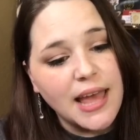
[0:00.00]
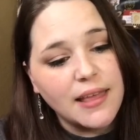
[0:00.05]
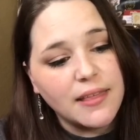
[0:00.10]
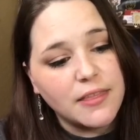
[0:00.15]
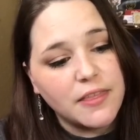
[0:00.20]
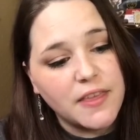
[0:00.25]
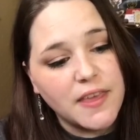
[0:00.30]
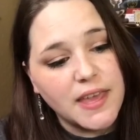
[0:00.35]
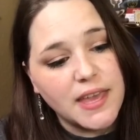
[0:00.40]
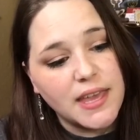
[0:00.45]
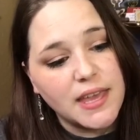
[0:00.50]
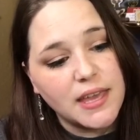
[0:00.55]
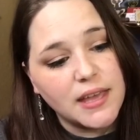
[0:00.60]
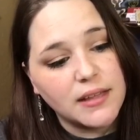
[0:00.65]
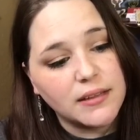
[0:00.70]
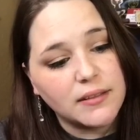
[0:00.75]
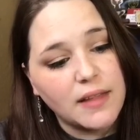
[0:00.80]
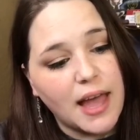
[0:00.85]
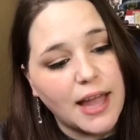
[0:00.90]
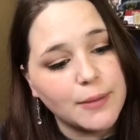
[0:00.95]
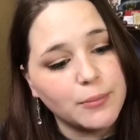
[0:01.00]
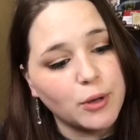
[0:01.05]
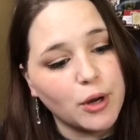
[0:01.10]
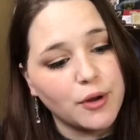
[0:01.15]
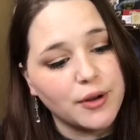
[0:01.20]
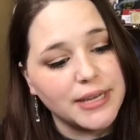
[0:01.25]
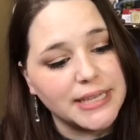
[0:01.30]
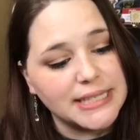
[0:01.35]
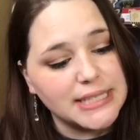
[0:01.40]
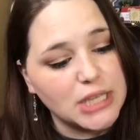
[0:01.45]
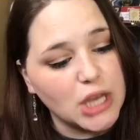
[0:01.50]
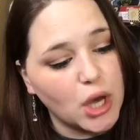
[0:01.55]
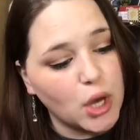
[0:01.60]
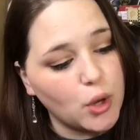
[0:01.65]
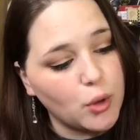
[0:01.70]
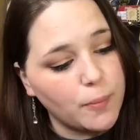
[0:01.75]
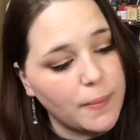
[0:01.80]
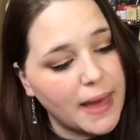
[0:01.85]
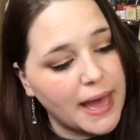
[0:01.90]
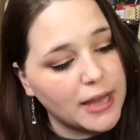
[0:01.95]
The library
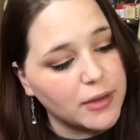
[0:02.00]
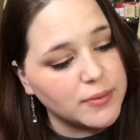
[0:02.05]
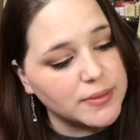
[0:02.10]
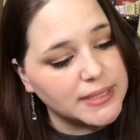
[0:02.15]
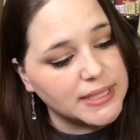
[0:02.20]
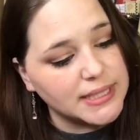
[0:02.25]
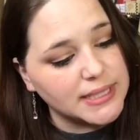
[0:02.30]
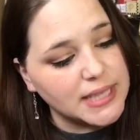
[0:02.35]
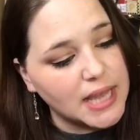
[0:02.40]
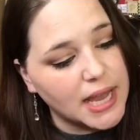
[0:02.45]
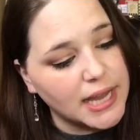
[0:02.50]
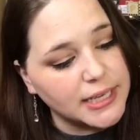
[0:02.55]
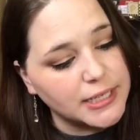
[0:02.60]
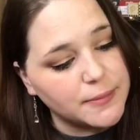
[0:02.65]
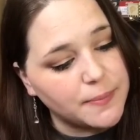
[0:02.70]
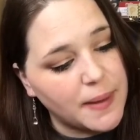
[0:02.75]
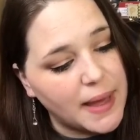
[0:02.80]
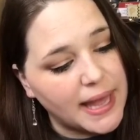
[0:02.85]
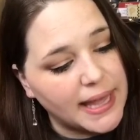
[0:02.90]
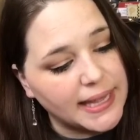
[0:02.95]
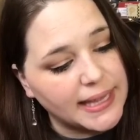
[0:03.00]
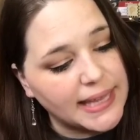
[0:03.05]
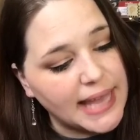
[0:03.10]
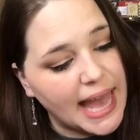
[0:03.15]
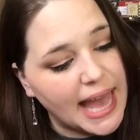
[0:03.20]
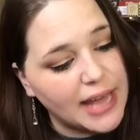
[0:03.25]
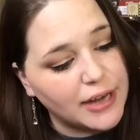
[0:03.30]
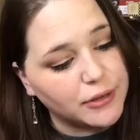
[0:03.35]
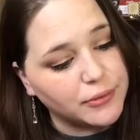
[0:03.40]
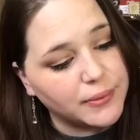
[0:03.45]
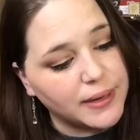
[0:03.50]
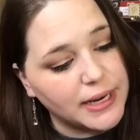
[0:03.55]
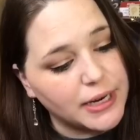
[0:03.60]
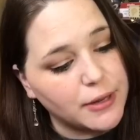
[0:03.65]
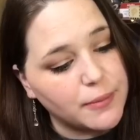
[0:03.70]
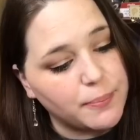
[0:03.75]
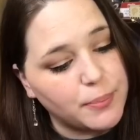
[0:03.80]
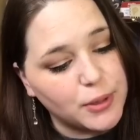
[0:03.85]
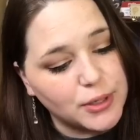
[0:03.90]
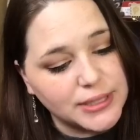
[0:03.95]
tote bag was designed by Katarina
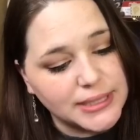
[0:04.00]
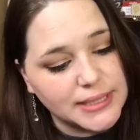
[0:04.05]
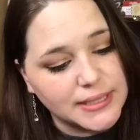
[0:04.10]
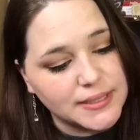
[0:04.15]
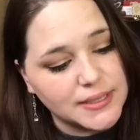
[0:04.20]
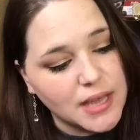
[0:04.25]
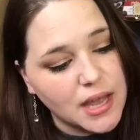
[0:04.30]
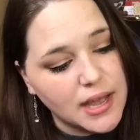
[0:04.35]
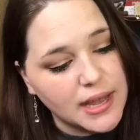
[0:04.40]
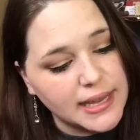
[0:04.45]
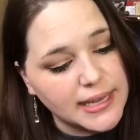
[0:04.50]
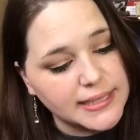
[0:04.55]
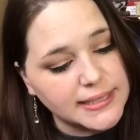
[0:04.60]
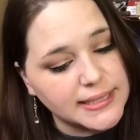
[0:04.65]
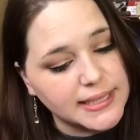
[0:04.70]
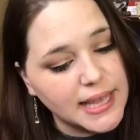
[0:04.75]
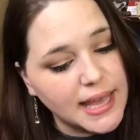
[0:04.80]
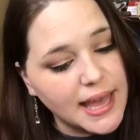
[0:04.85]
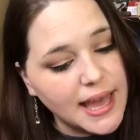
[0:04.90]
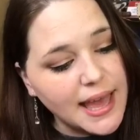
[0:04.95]
Book Designs.